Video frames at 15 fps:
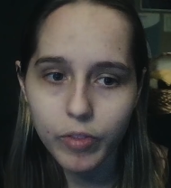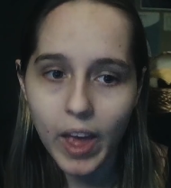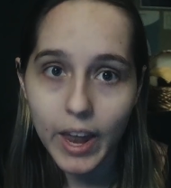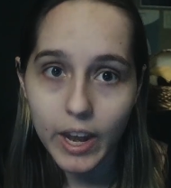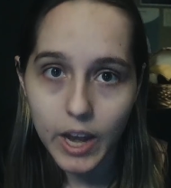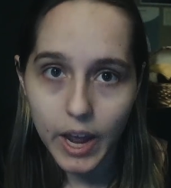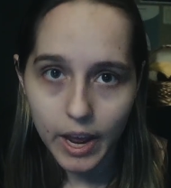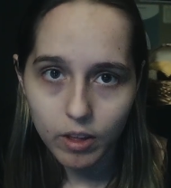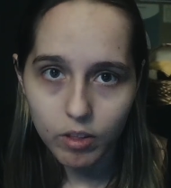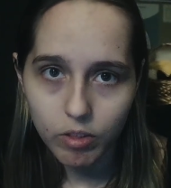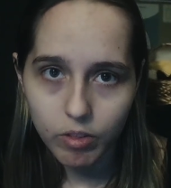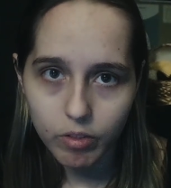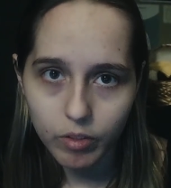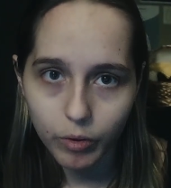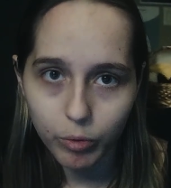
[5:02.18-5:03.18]
10
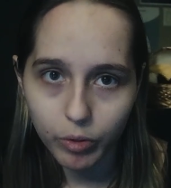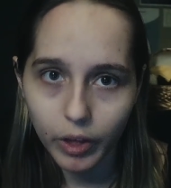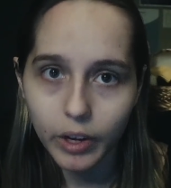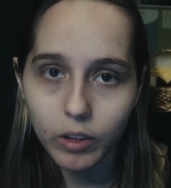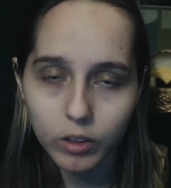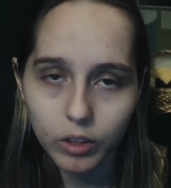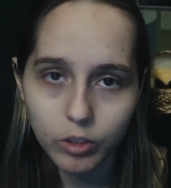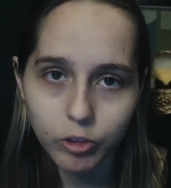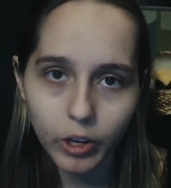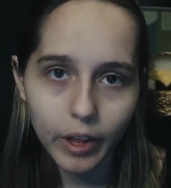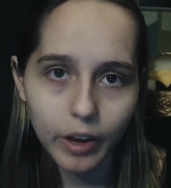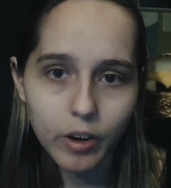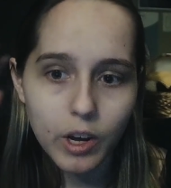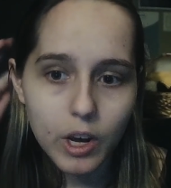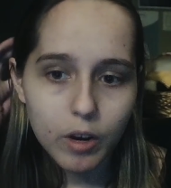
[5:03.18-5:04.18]
days. It was like a legit,
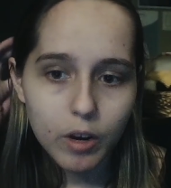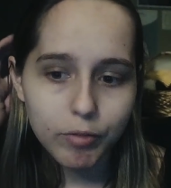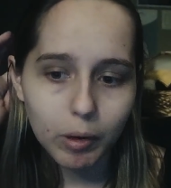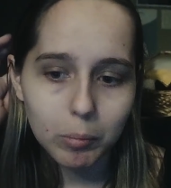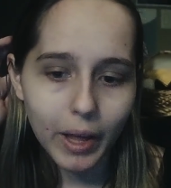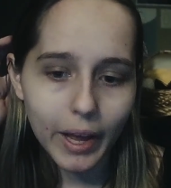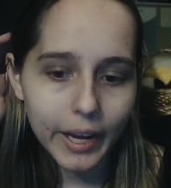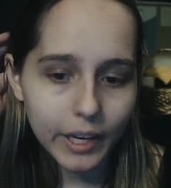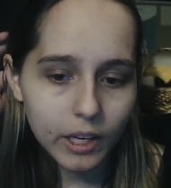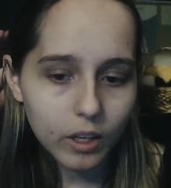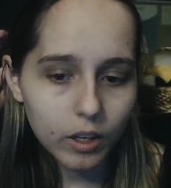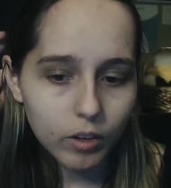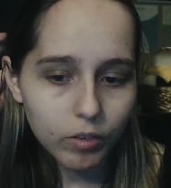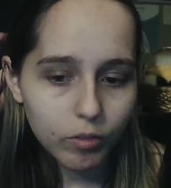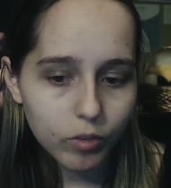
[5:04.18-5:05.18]
and from like
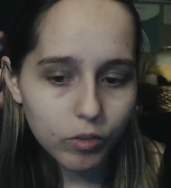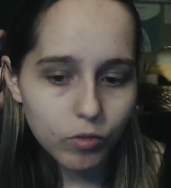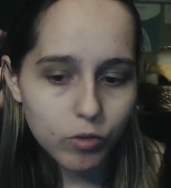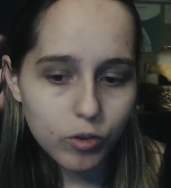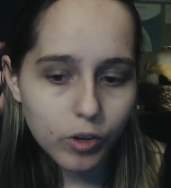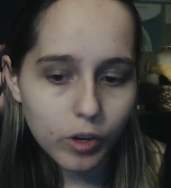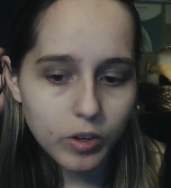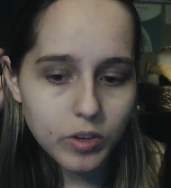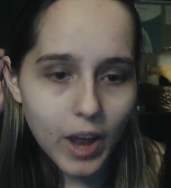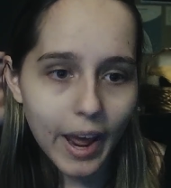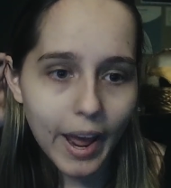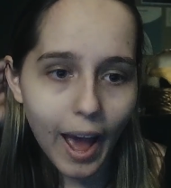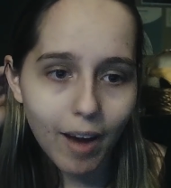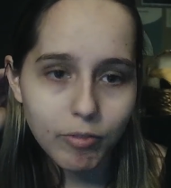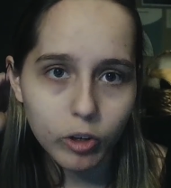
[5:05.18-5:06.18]
the
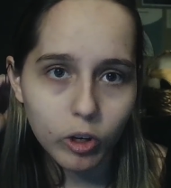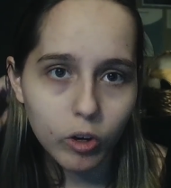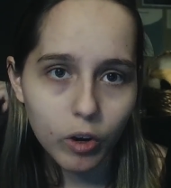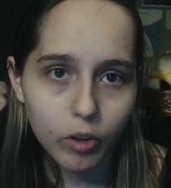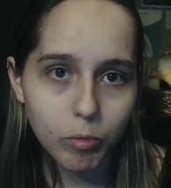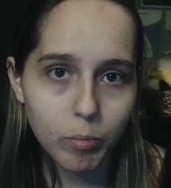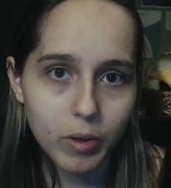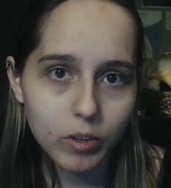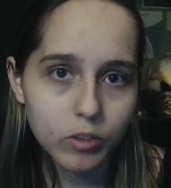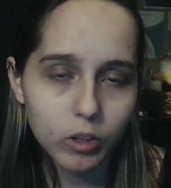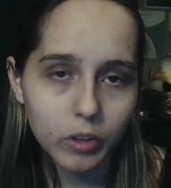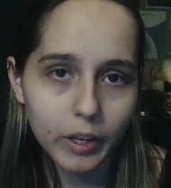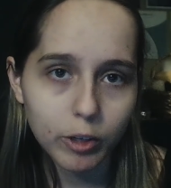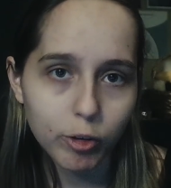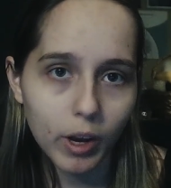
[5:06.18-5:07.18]
day after Christmas
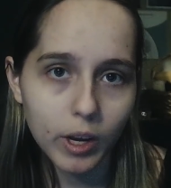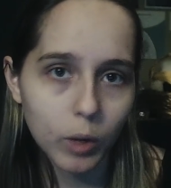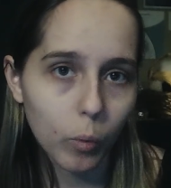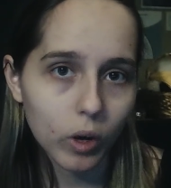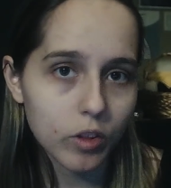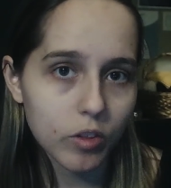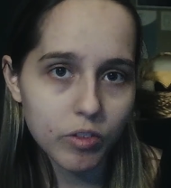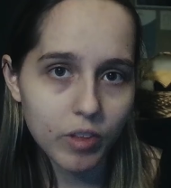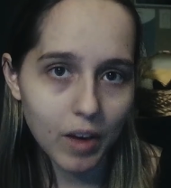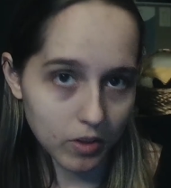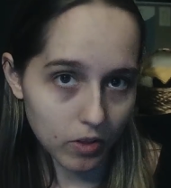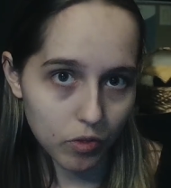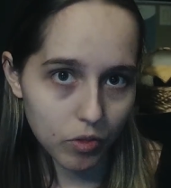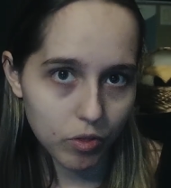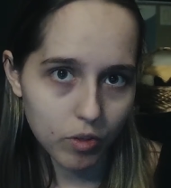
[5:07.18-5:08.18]
to like January
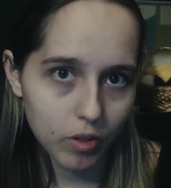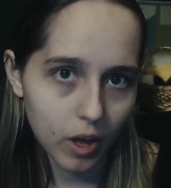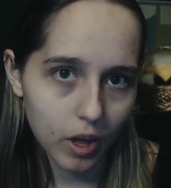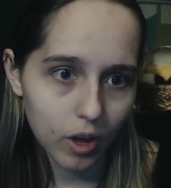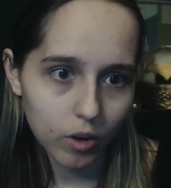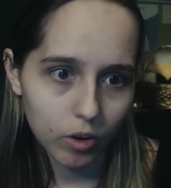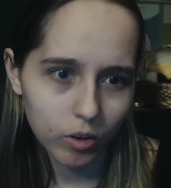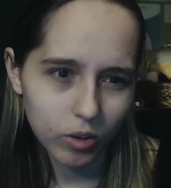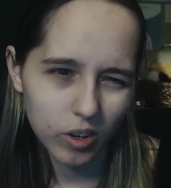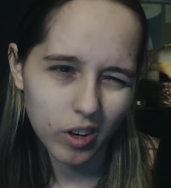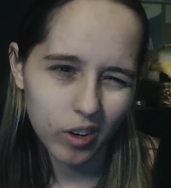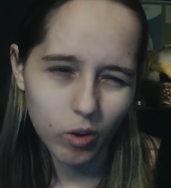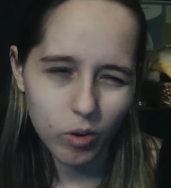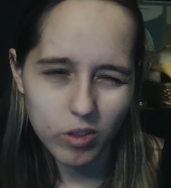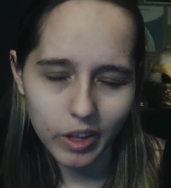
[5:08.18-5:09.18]
7th
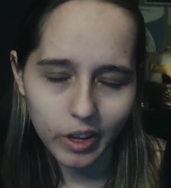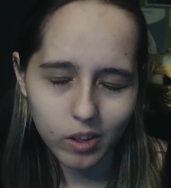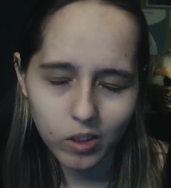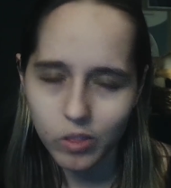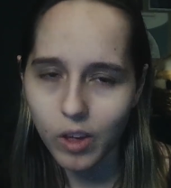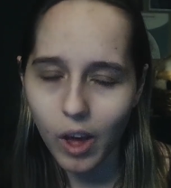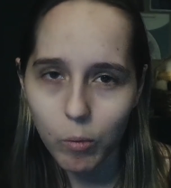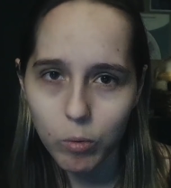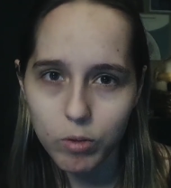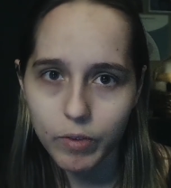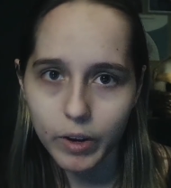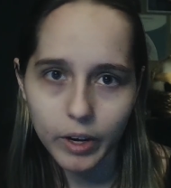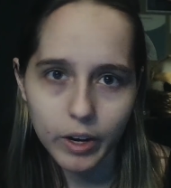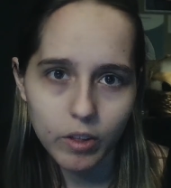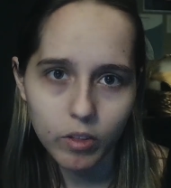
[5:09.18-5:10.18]
or 6th, I was
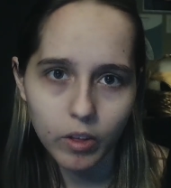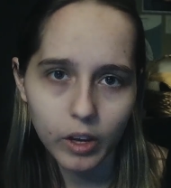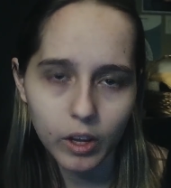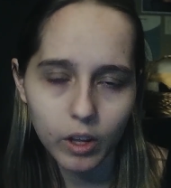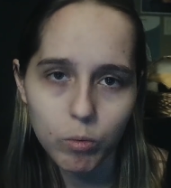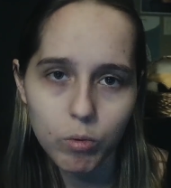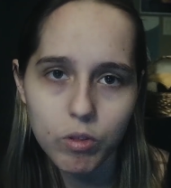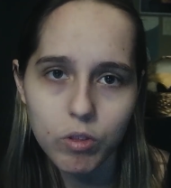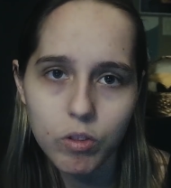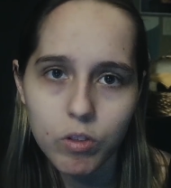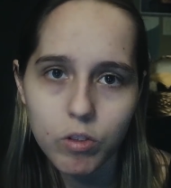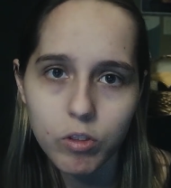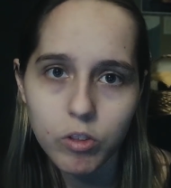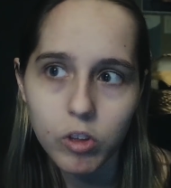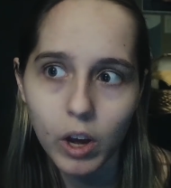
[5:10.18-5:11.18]
very sick and it was
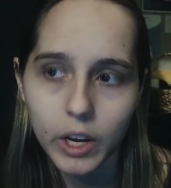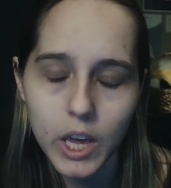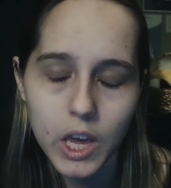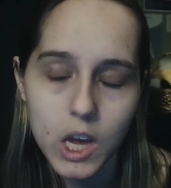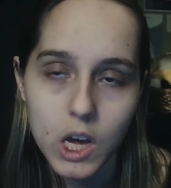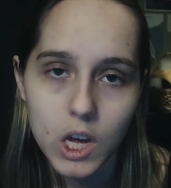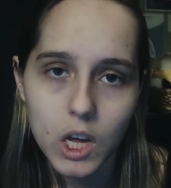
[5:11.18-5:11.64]
sucky.